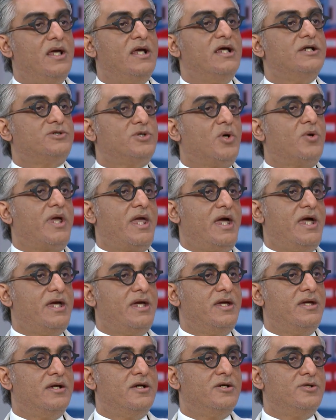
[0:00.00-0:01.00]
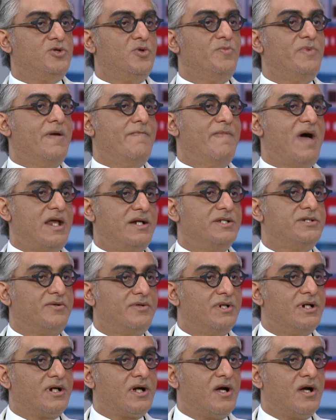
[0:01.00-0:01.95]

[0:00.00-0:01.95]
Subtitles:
It's okay to be a manager in a